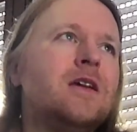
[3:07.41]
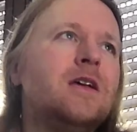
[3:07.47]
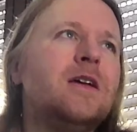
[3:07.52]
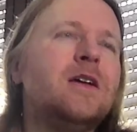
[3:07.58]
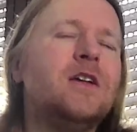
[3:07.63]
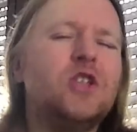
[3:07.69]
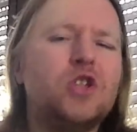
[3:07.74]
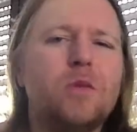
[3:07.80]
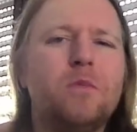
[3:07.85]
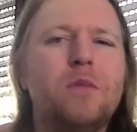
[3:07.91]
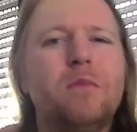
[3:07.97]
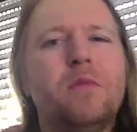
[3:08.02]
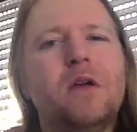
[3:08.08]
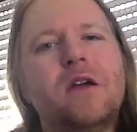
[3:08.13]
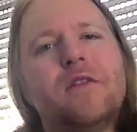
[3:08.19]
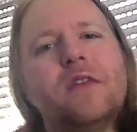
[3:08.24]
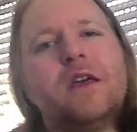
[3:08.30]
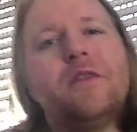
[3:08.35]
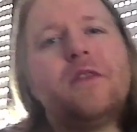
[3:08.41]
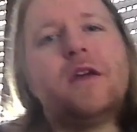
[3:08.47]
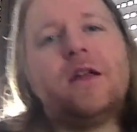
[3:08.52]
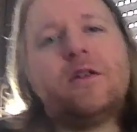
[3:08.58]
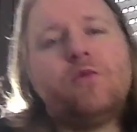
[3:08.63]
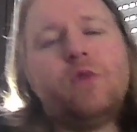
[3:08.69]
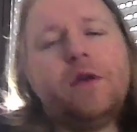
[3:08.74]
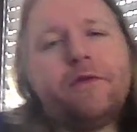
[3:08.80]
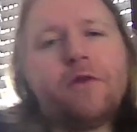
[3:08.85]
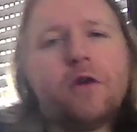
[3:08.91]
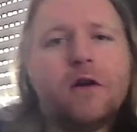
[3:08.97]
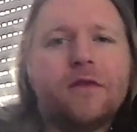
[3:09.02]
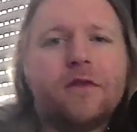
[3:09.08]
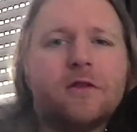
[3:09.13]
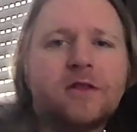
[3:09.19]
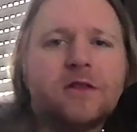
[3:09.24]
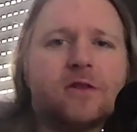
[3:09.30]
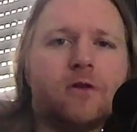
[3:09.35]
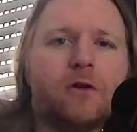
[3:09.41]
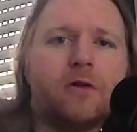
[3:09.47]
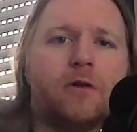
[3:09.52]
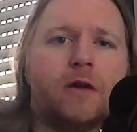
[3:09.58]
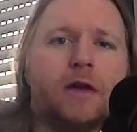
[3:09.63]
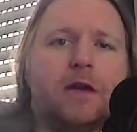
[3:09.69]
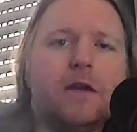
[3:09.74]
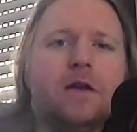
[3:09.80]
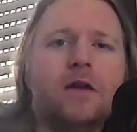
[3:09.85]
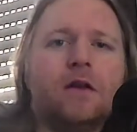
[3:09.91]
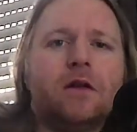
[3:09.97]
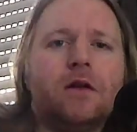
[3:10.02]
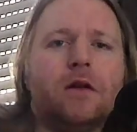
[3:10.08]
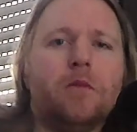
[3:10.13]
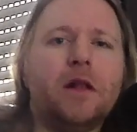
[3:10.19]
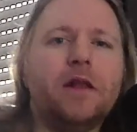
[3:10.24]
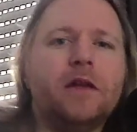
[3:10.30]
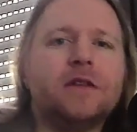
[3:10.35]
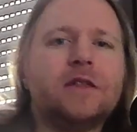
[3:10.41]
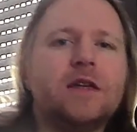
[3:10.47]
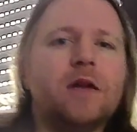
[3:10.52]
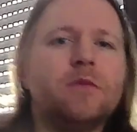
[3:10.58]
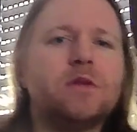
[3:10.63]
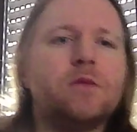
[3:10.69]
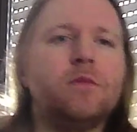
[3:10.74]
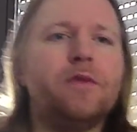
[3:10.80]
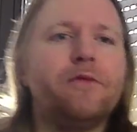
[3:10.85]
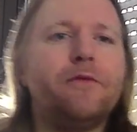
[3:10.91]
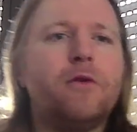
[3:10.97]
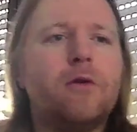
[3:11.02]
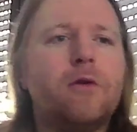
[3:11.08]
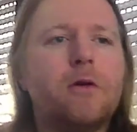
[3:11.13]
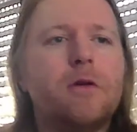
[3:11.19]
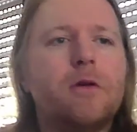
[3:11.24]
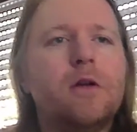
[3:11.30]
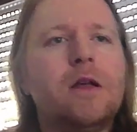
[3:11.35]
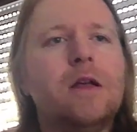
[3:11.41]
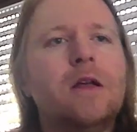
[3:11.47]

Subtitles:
He should be bigger than that. We've heard the story a million times before,